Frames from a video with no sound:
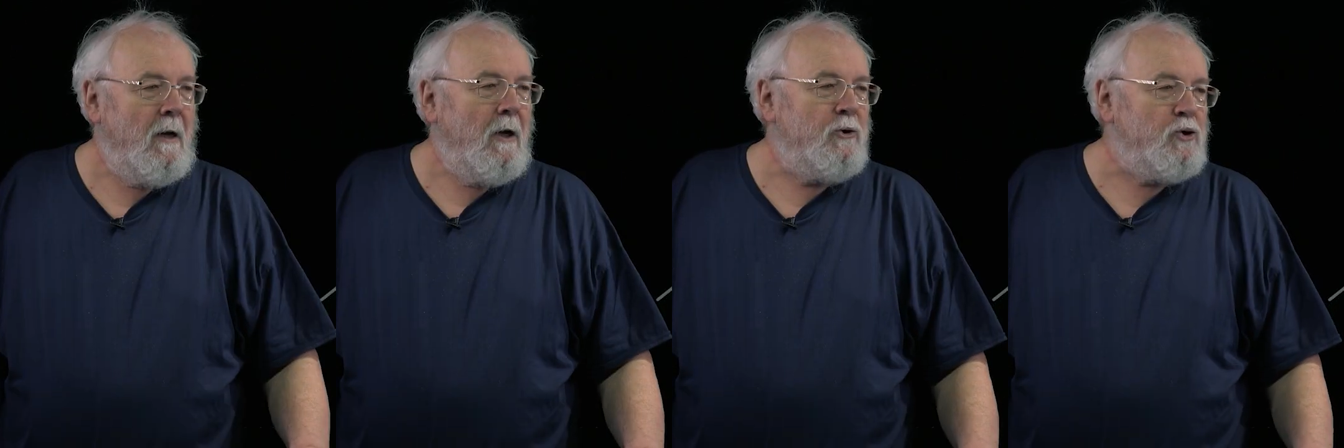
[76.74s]

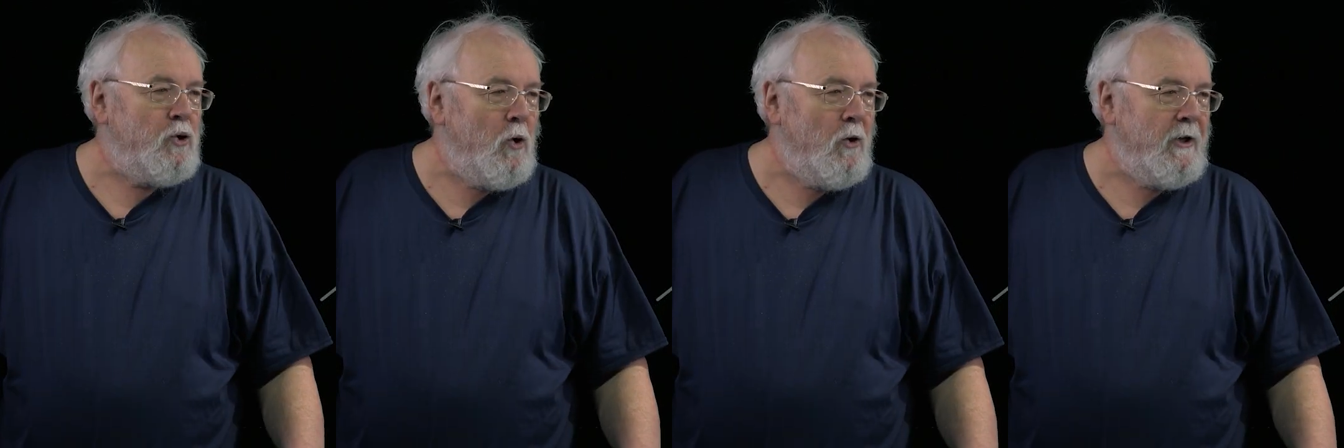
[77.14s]
and
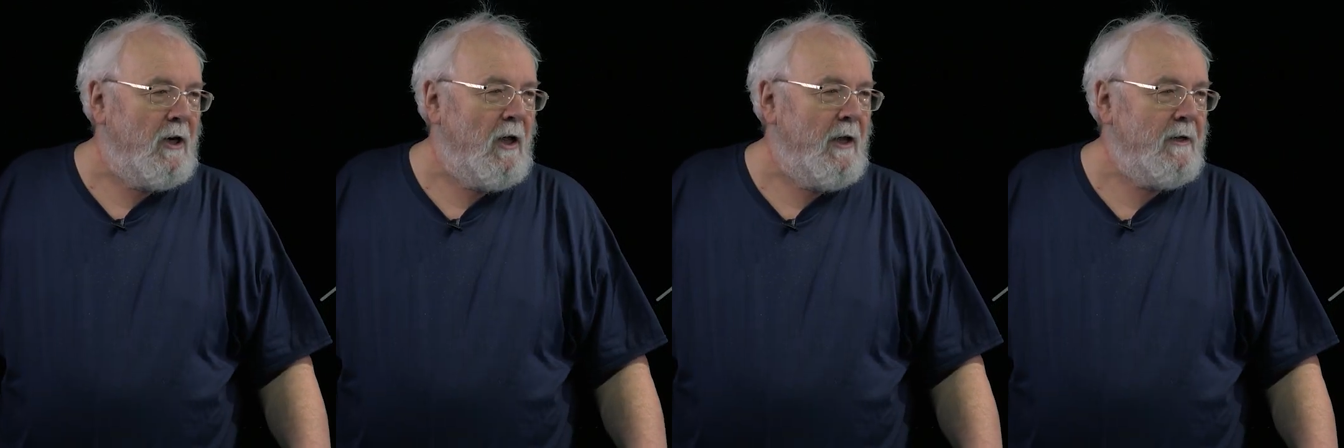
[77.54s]
draw the
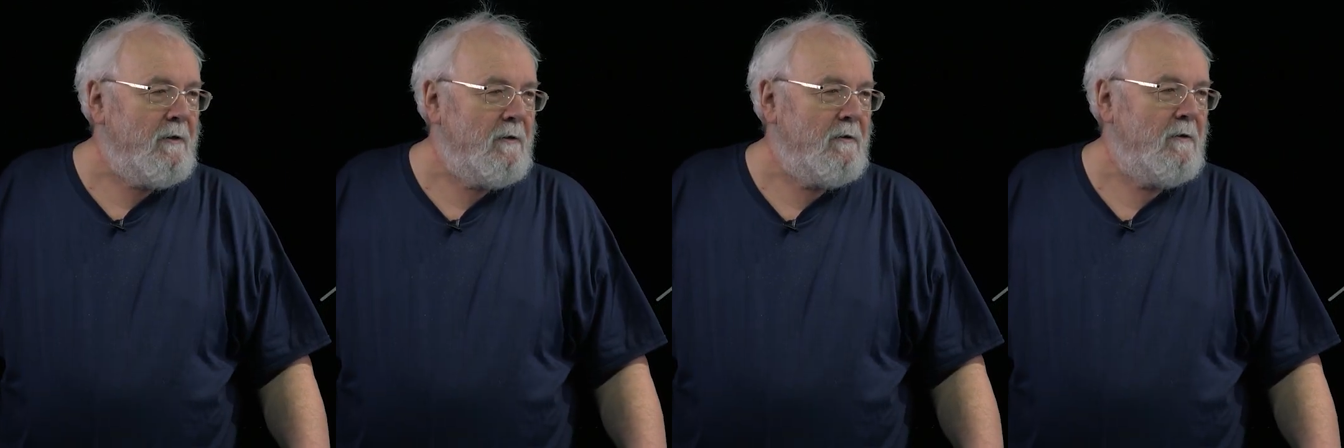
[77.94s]
line
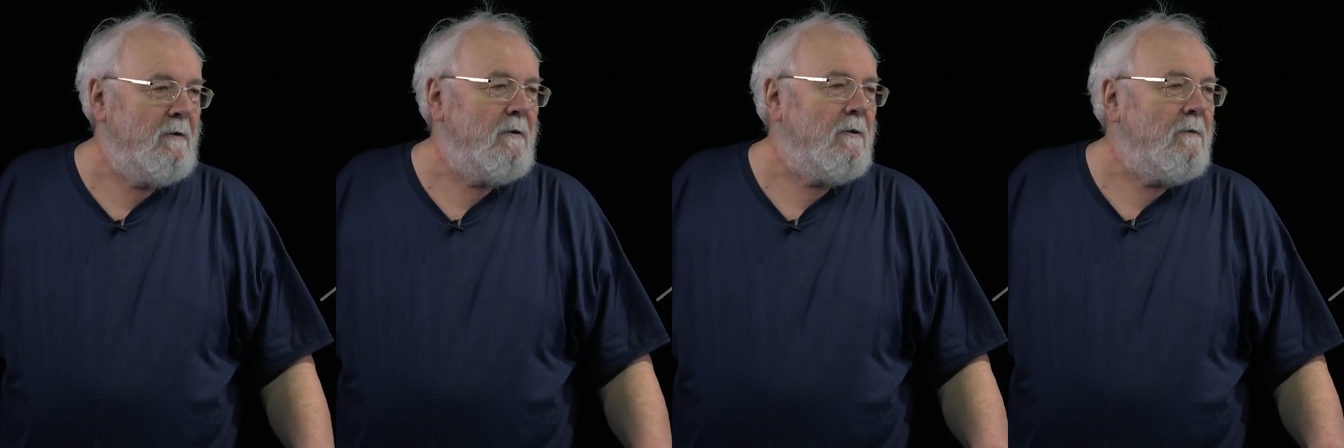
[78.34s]

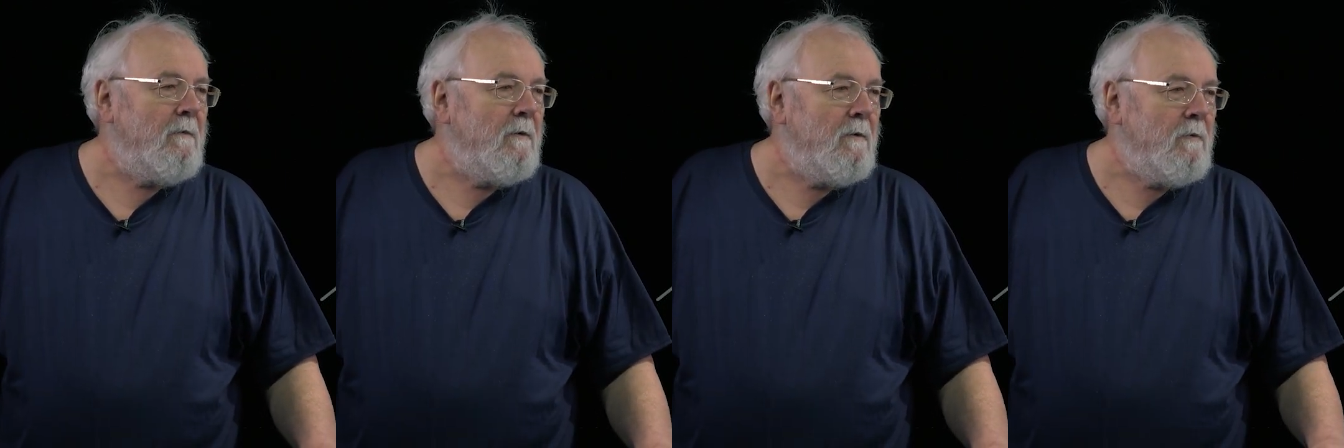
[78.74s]

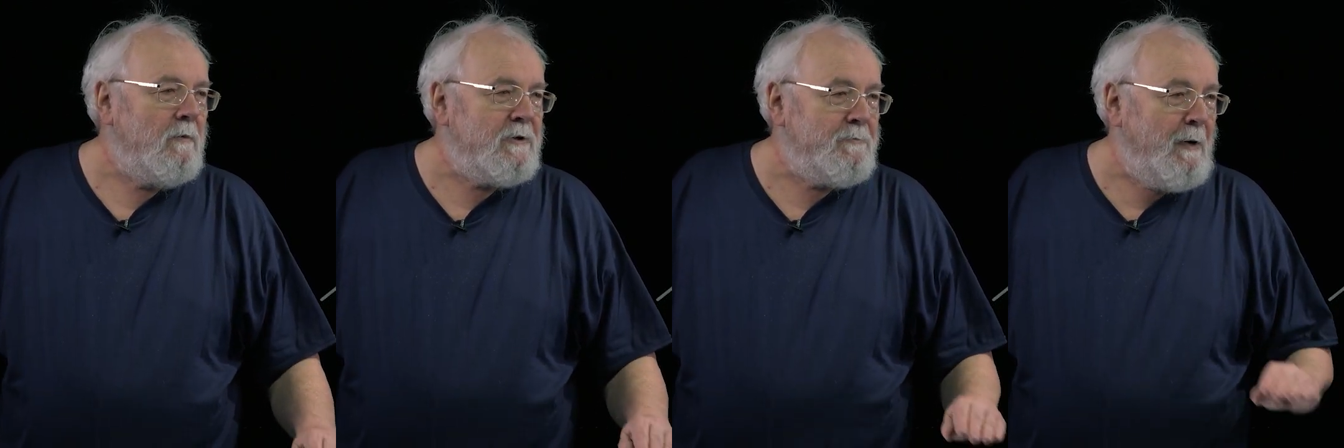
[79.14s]

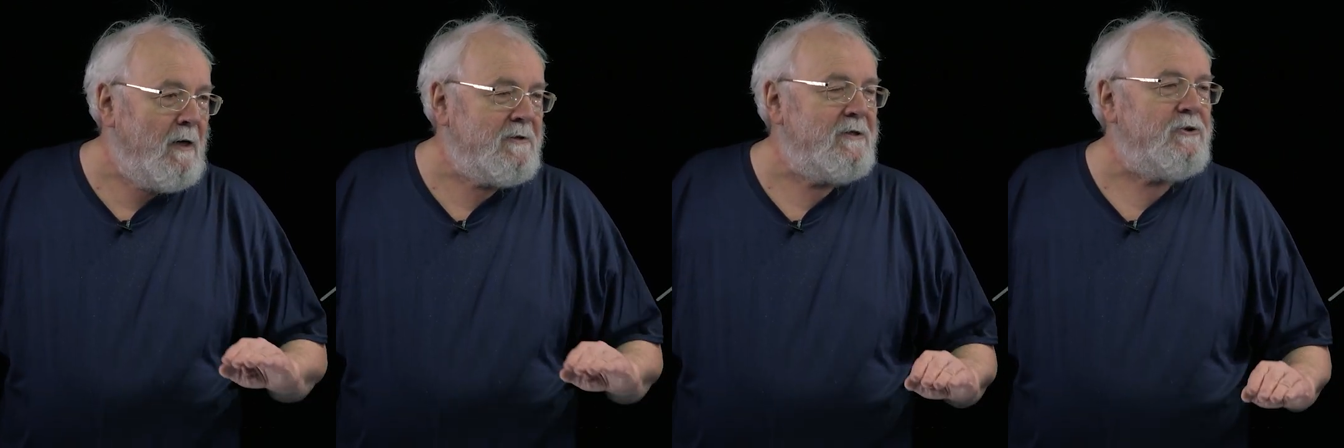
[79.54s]
which
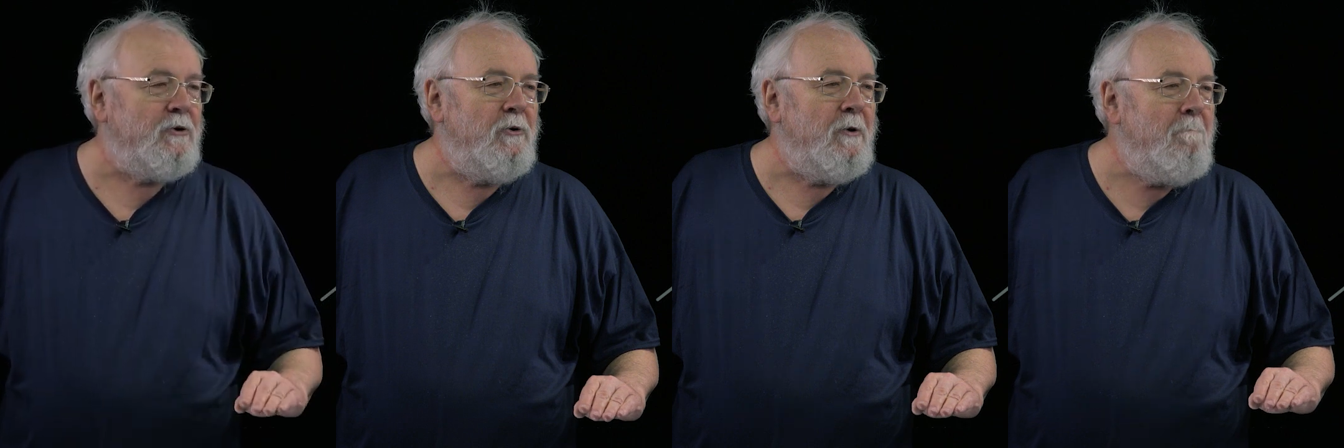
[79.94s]
passes
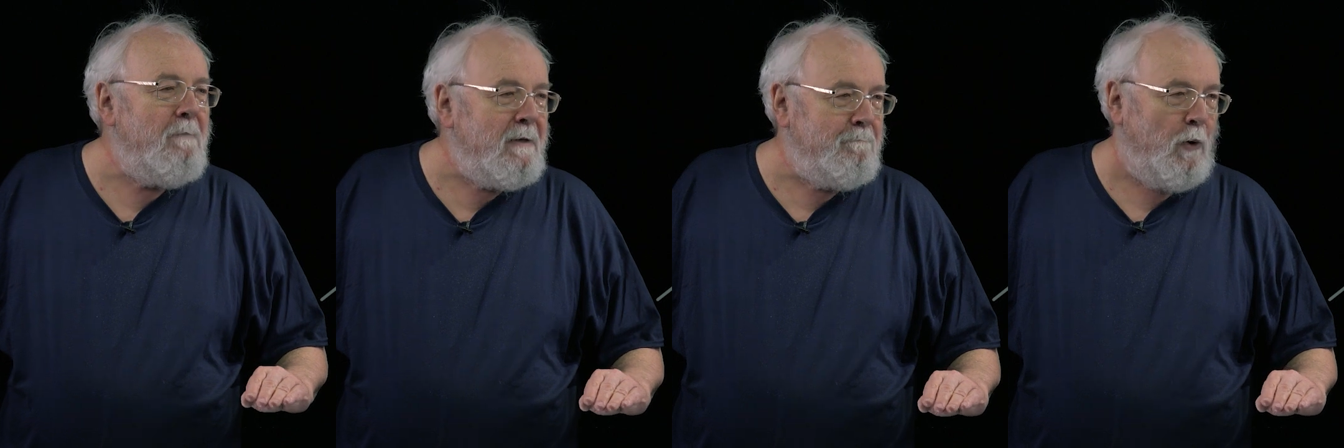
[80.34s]
through the
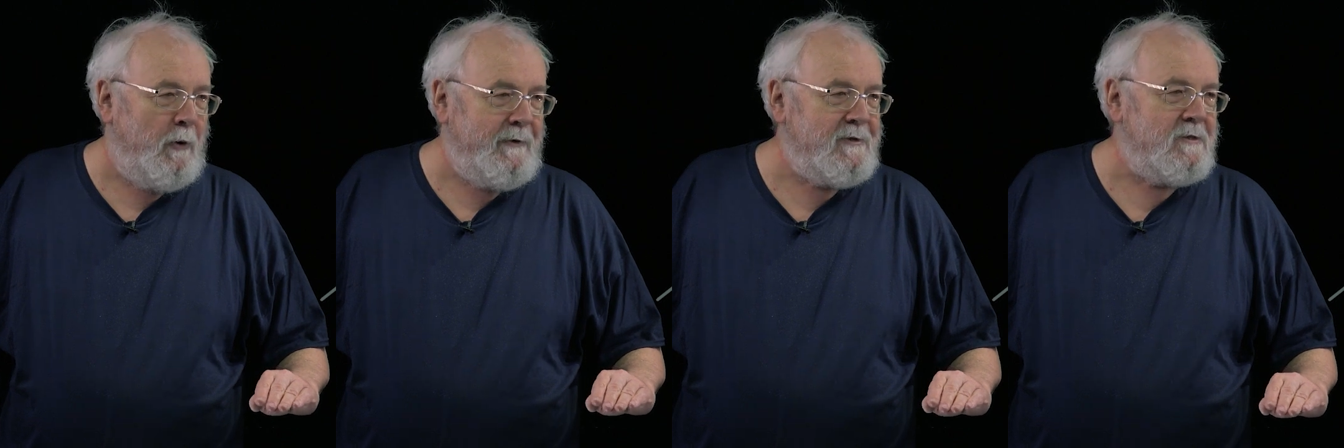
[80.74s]

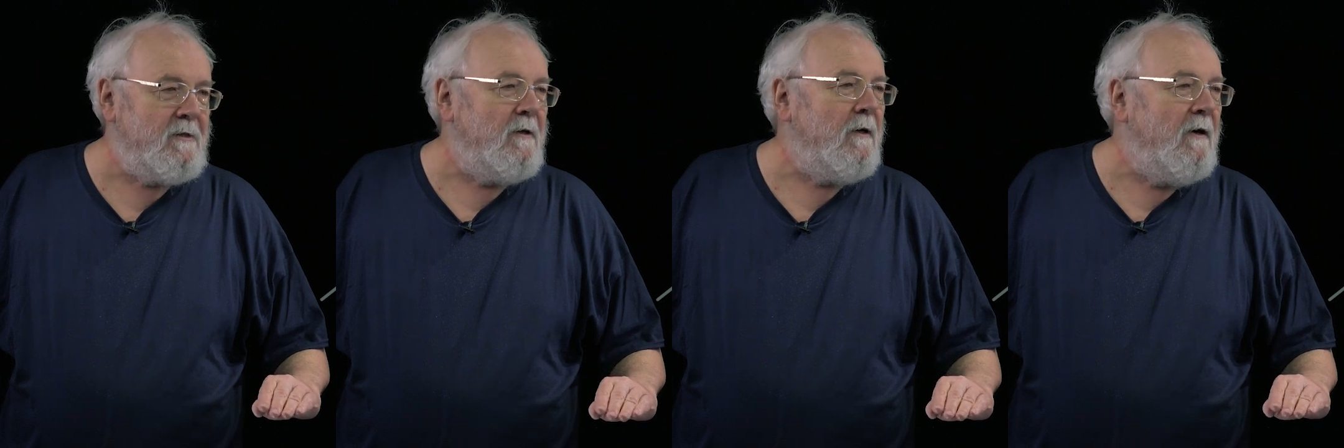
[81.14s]
midpoints
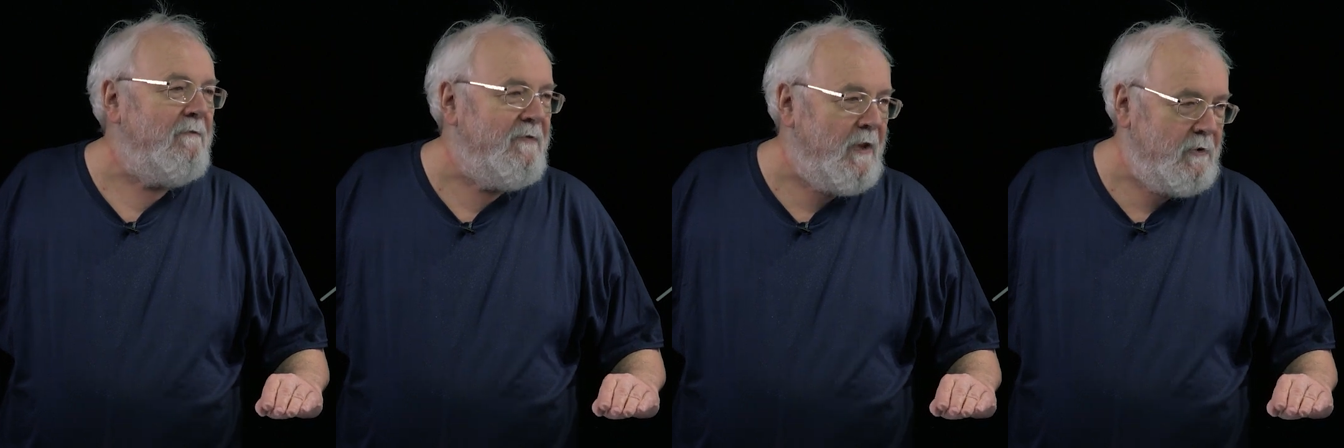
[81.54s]

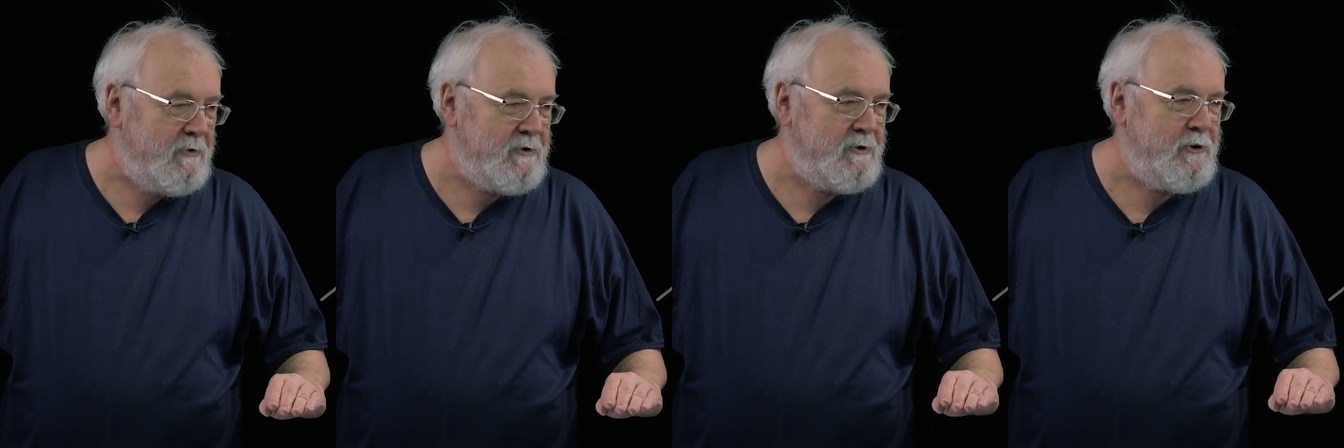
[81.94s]
of
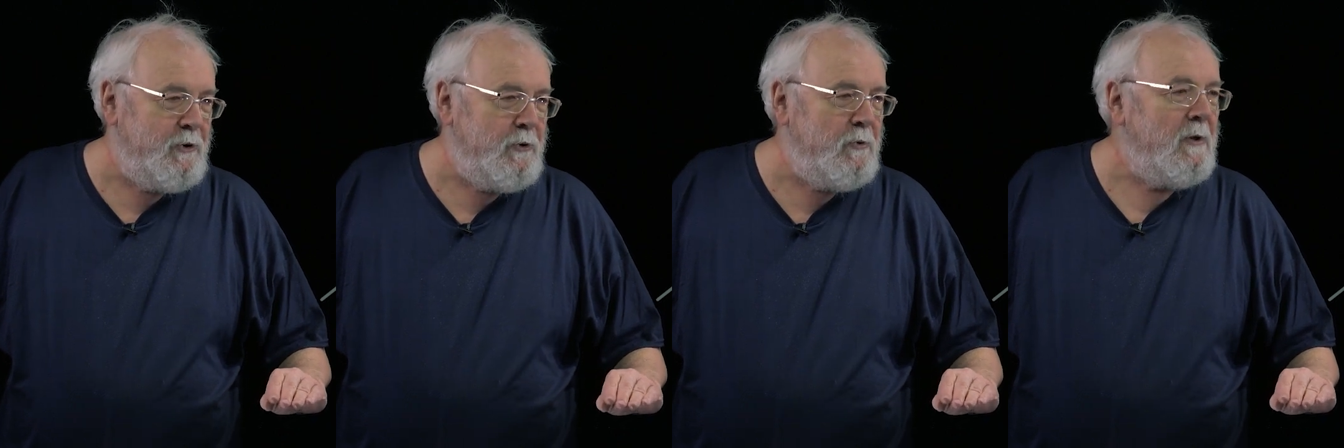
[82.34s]
those
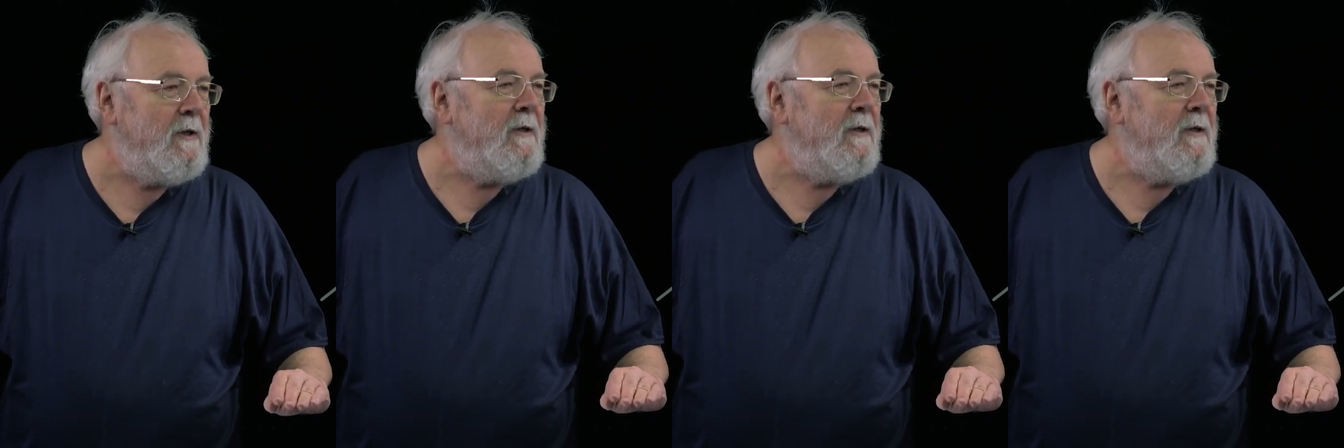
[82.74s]
two